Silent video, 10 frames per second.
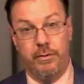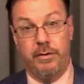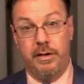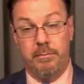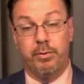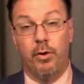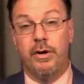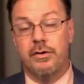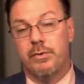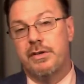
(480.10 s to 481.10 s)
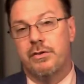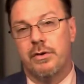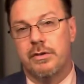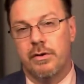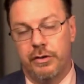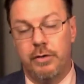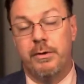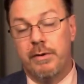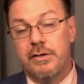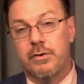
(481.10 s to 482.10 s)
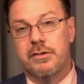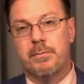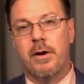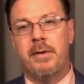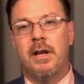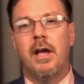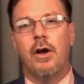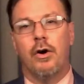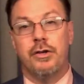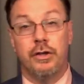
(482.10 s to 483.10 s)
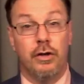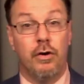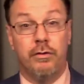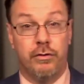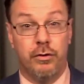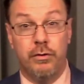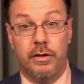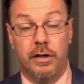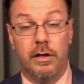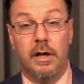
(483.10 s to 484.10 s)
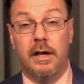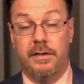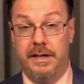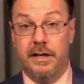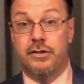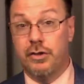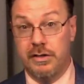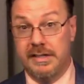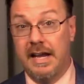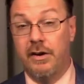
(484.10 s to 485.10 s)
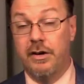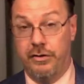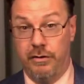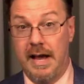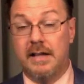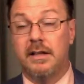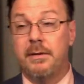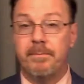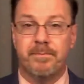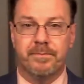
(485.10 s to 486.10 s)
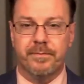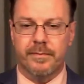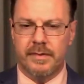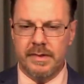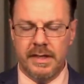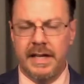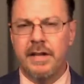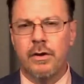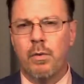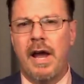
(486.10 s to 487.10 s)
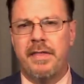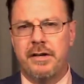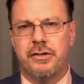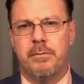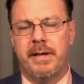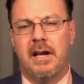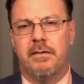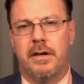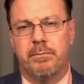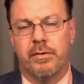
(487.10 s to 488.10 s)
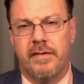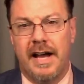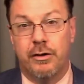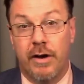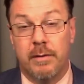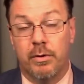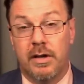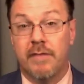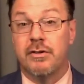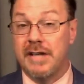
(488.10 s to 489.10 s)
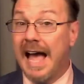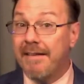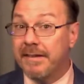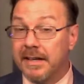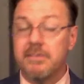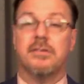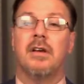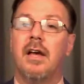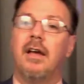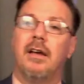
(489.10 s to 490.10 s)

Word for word: through the employer's resource human resource department or you can go to the the insurance carrier directly either way they should be able to provide credible coverage evidence